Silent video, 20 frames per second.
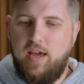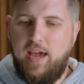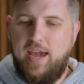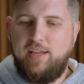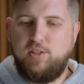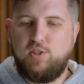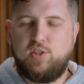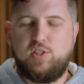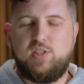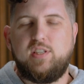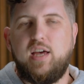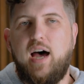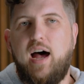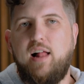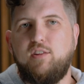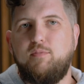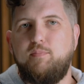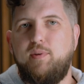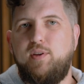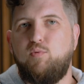and
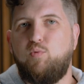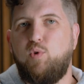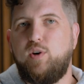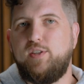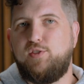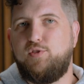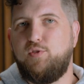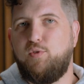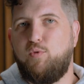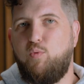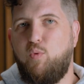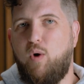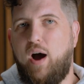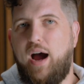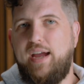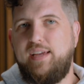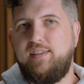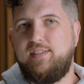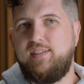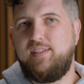Solomon was the
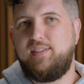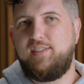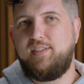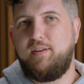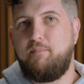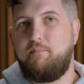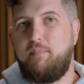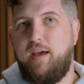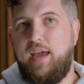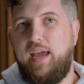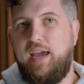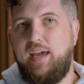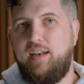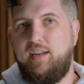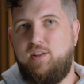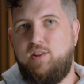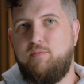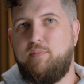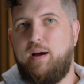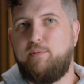wisest man
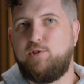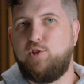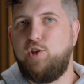in the Bible.